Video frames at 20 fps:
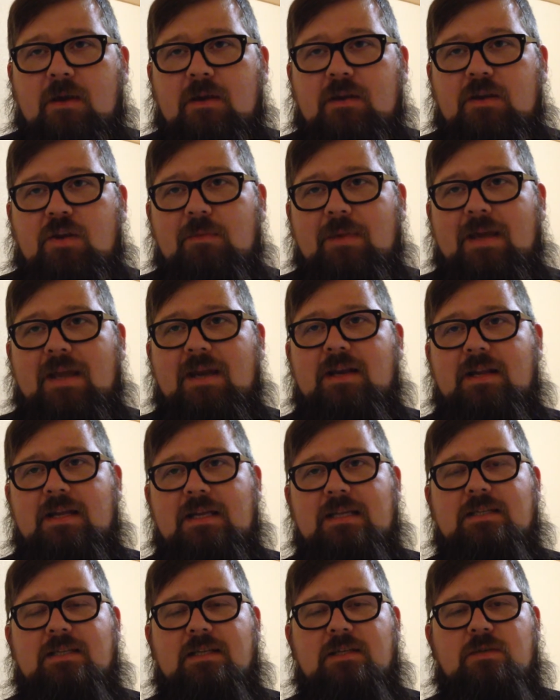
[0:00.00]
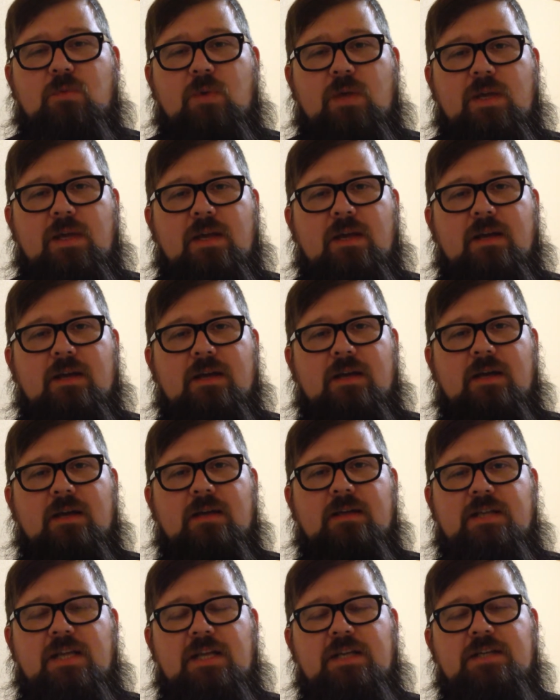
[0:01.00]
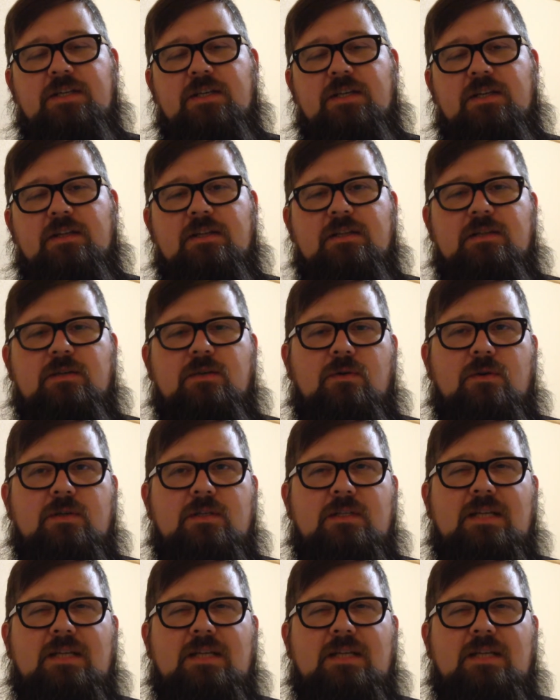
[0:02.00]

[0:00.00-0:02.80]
humanities, as we teach it in this course,